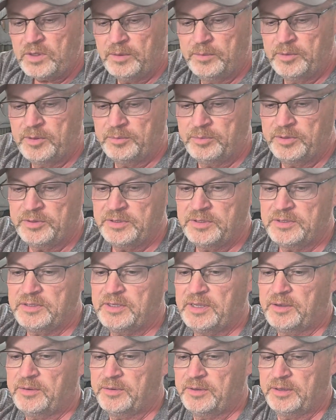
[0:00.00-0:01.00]
I'm gonna put this
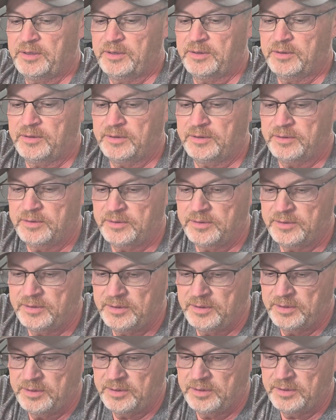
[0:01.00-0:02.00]
down here.
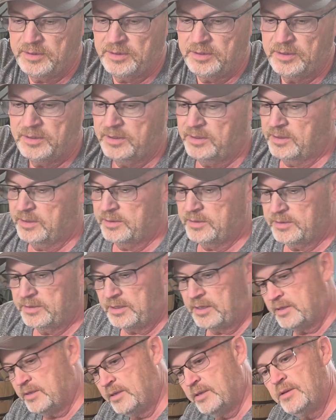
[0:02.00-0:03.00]
It's
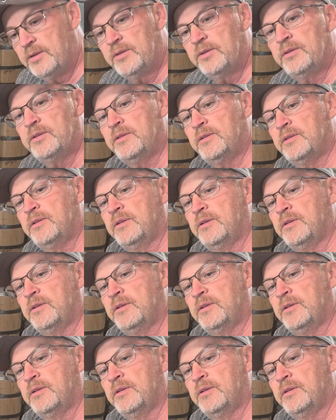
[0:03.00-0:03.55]
got a little